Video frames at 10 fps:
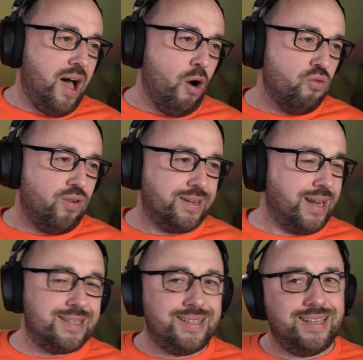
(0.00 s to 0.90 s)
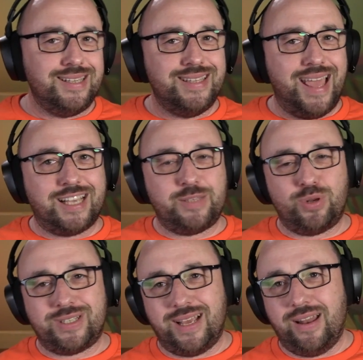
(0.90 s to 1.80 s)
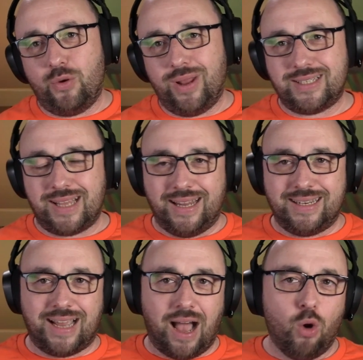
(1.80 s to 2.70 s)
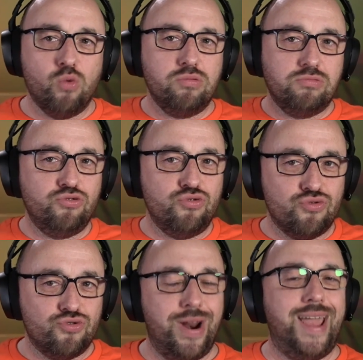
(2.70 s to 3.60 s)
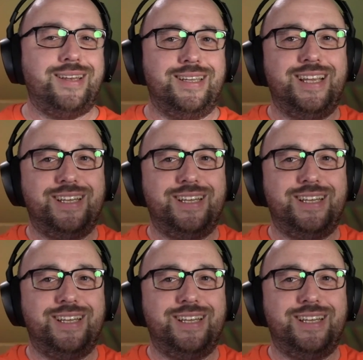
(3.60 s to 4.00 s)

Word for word: how fantastic is the Express LRS and how great it